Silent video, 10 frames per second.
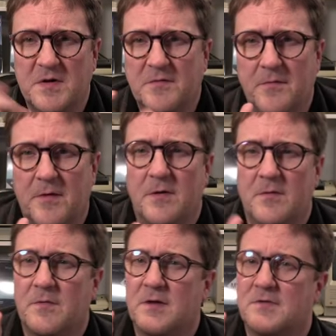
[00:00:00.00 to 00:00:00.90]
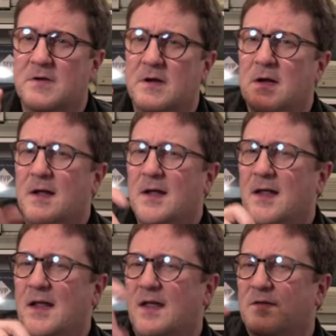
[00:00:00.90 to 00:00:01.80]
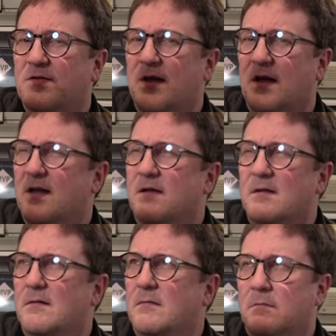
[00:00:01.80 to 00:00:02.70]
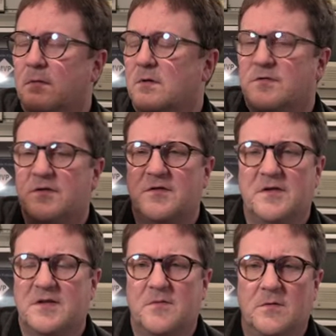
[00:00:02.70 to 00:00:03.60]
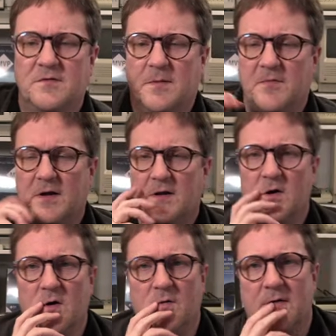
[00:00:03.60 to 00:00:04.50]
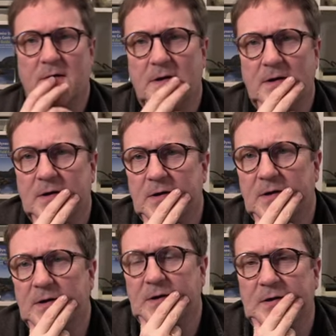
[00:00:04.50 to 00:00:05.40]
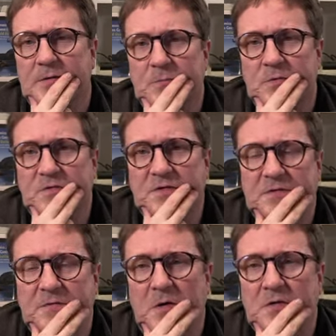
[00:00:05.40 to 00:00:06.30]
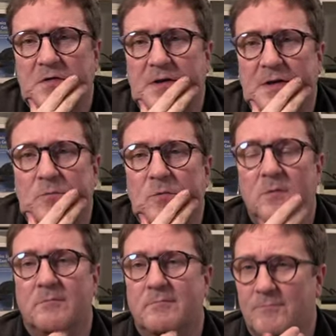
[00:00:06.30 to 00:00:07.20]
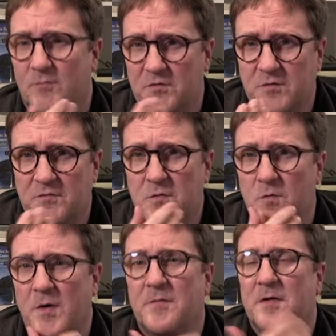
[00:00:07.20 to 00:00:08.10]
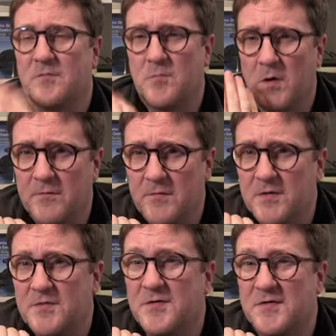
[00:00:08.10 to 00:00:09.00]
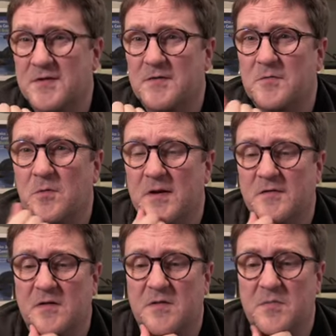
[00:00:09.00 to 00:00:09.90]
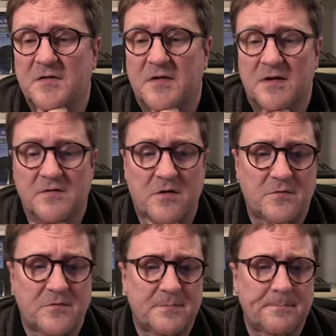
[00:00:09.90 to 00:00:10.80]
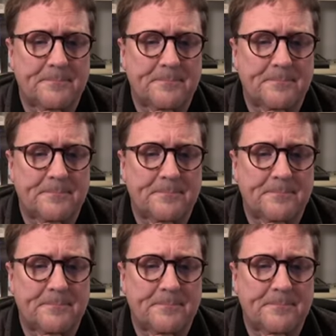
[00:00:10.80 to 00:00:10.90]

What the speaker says: thing. There's a is successful something code, which is a function that will return true if it's one of the successful HTTP status codes.